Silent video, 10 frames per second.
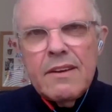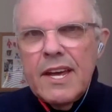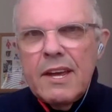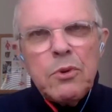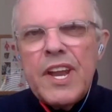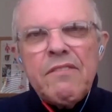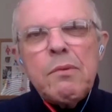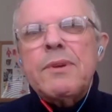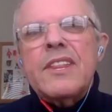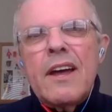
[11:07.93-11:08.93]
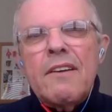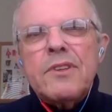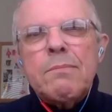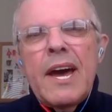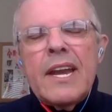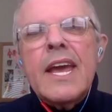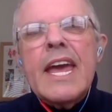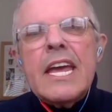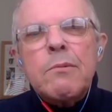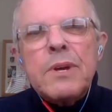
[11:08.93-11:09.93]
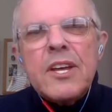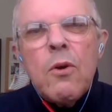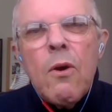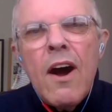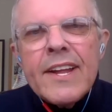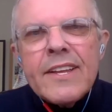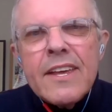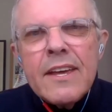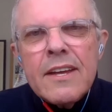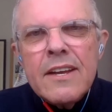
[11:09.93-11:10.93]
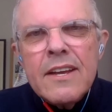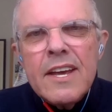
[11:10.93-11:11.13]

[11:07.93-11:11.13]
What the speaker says: It will never be the life of the party. It'll be the quiet kid